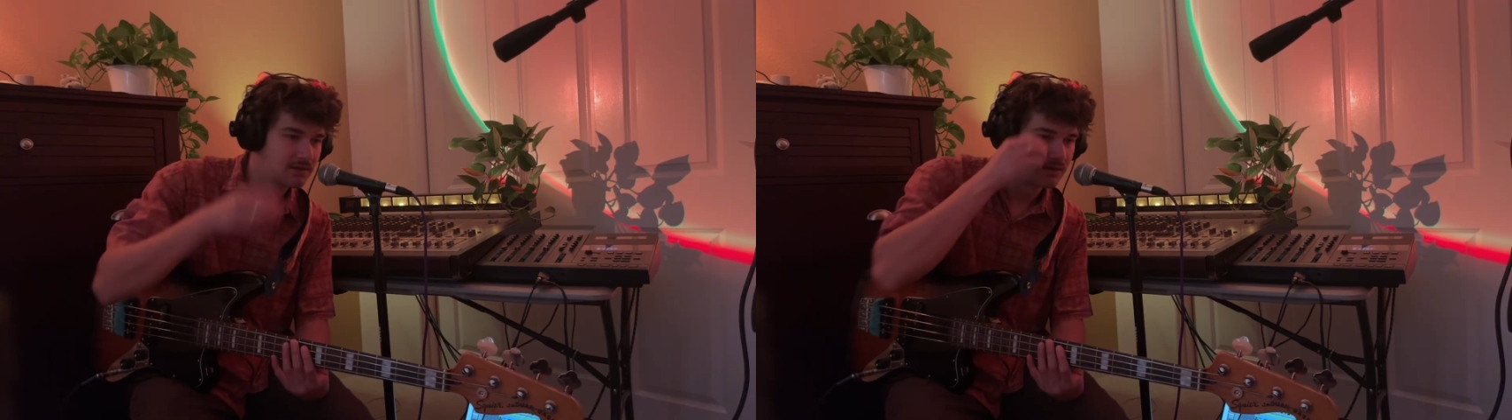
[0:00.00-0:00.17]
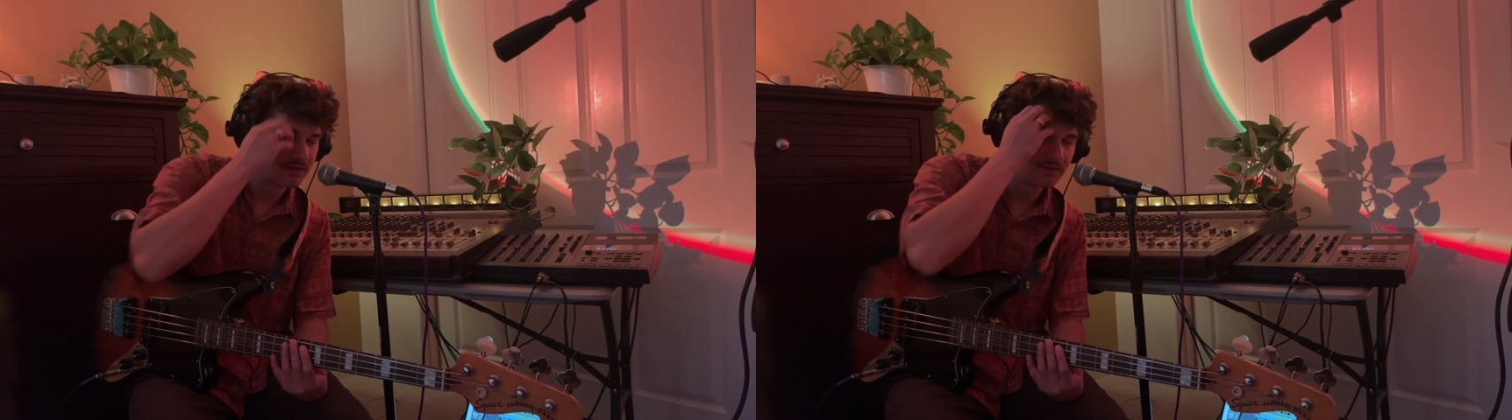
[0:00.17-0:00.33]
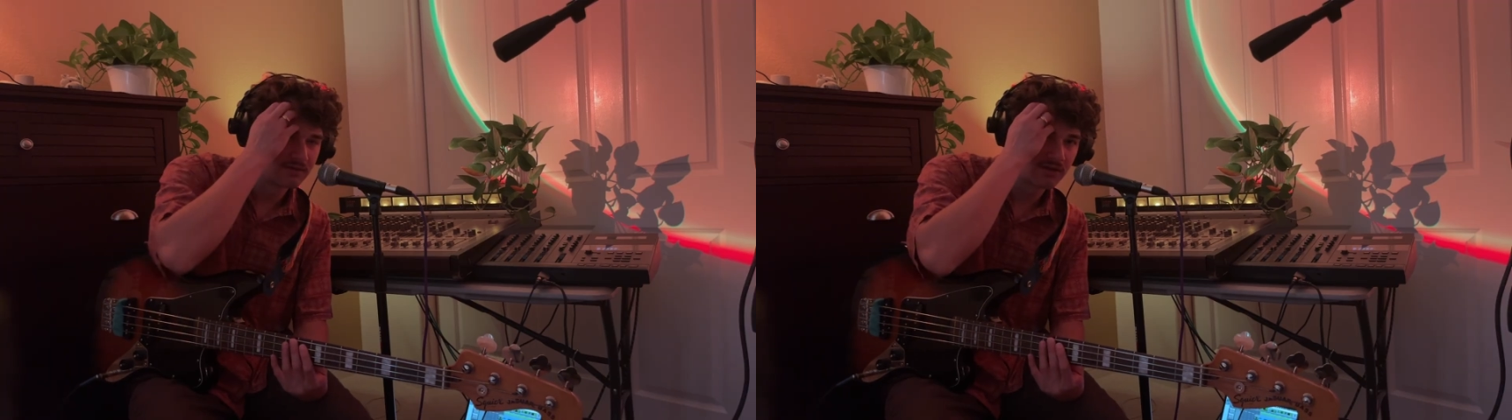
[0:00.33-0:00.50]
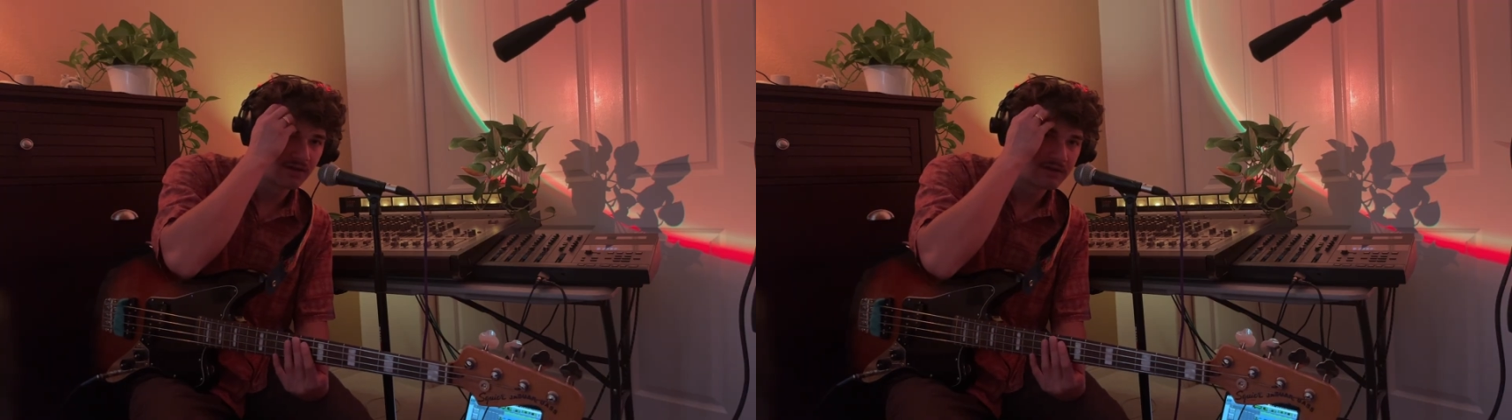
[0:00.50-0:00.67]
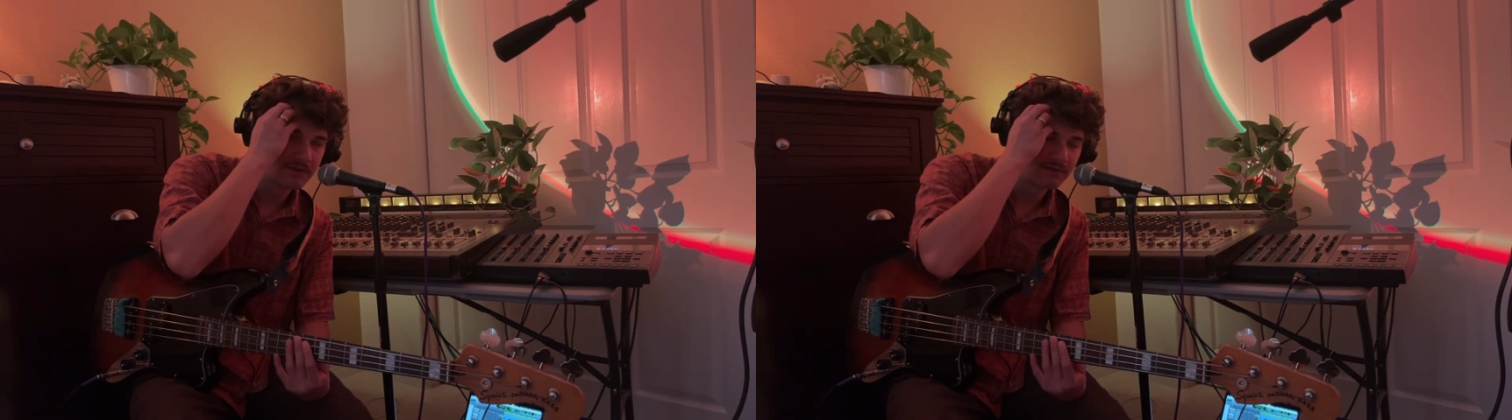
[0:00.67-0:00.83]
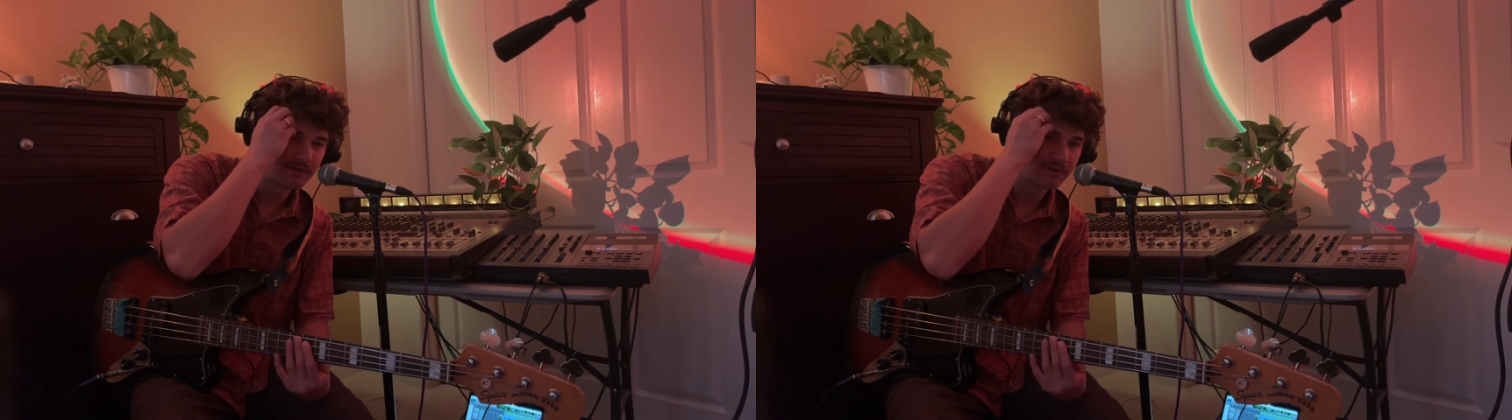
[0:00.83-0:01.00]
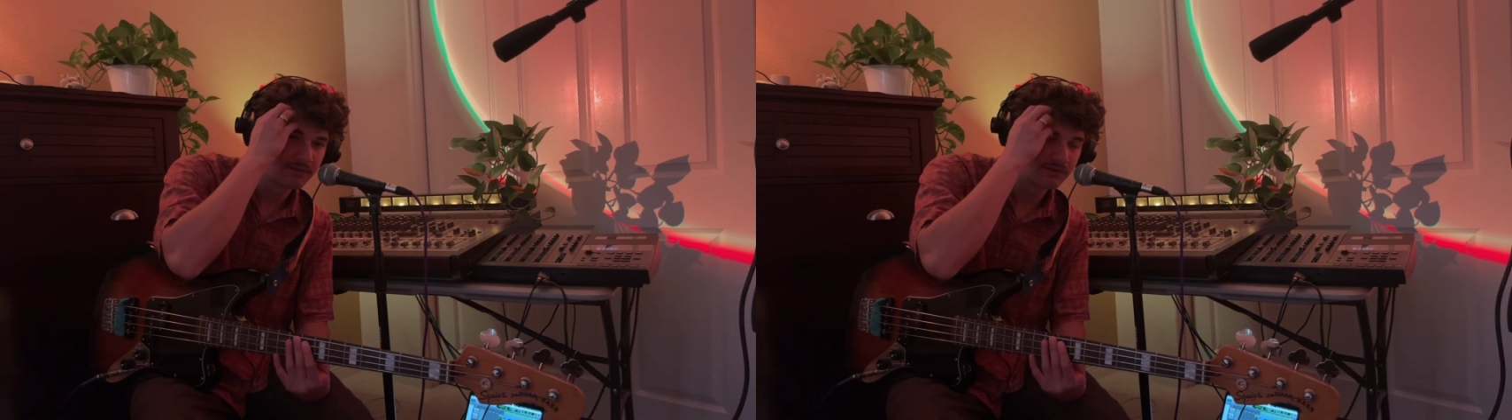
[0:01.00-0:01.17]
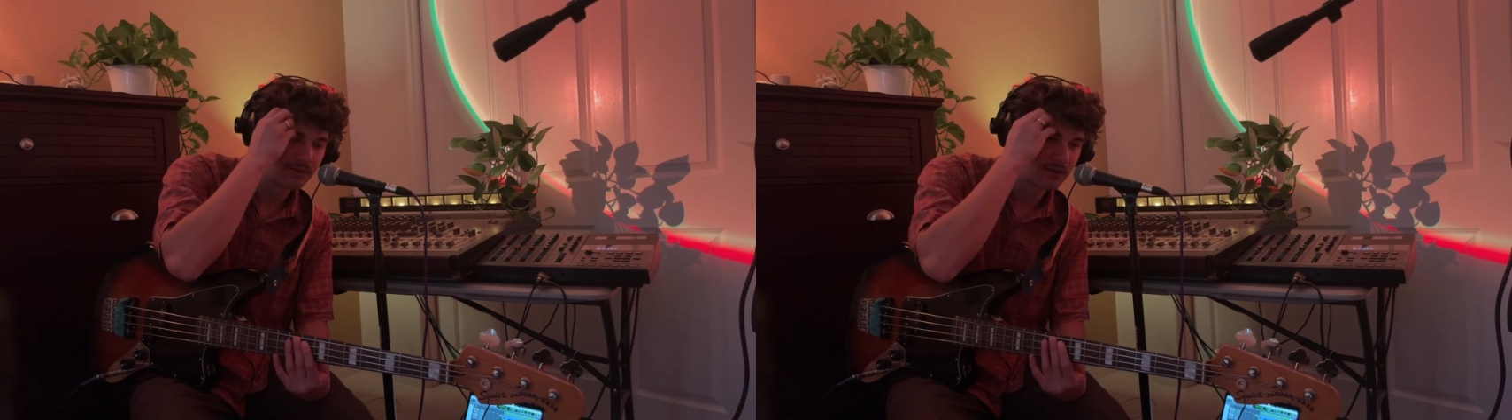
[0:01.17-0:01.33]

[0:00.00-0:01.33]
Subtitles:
and then cutting around